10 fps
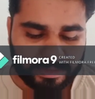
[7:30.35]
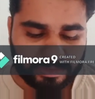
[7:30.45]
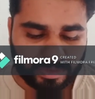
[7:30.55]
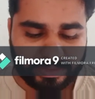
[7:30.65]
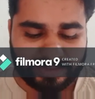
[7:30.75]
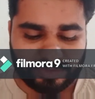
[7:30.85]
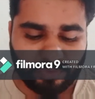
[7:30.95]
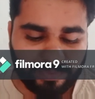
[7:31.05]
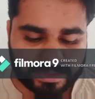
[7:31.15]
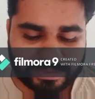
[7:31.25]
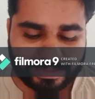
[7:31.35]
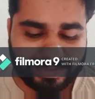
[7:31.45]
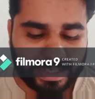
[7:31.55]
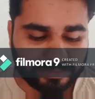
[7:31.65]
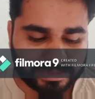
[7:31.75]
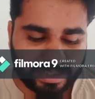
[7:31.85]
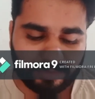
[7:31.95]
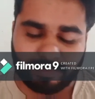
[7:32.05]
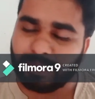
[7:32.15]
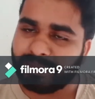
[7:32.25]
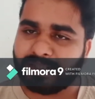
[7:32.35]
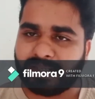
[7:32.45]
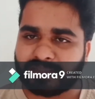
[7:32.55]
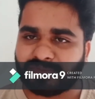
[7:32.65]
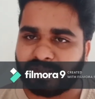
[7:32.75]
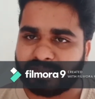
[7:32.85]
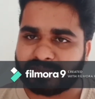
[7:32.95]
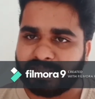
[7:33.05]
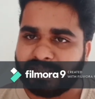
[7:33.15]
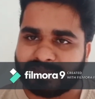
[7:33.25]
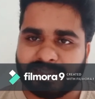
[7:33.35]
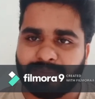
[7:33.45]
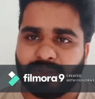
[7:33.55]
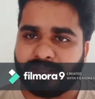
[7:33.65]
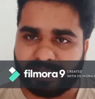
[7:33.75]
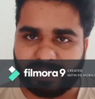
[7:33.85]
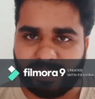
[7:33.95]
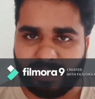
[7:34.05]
So it is obvious that games have mimetic as well as semiotic